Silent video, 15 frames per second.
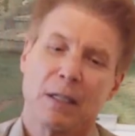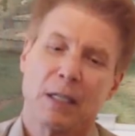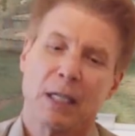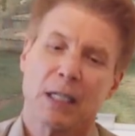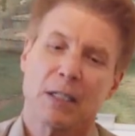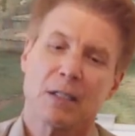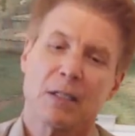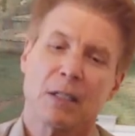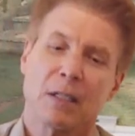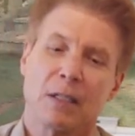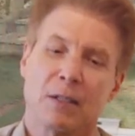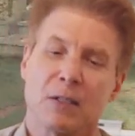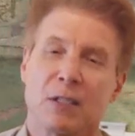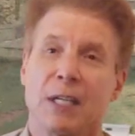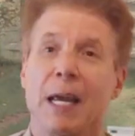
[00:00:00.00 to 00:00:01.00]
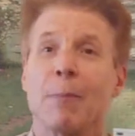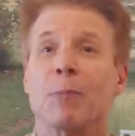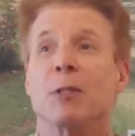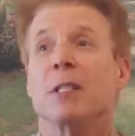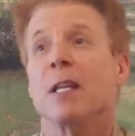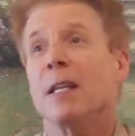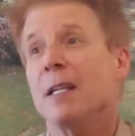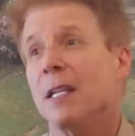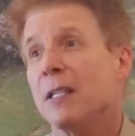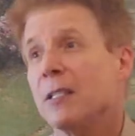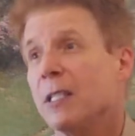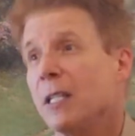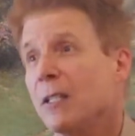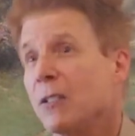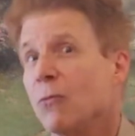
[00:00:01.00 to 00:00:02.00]
It steps to the
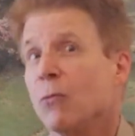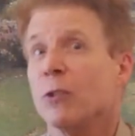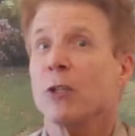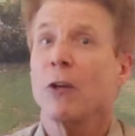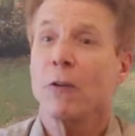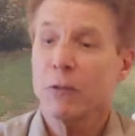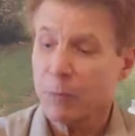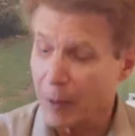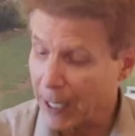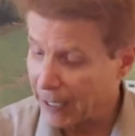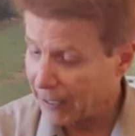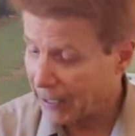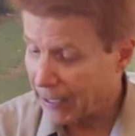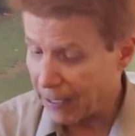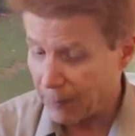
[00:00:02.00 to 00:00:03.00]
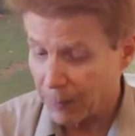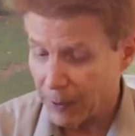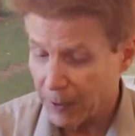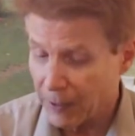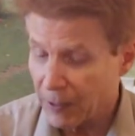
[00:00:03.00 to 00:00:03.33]
dissonance and resolves by leap.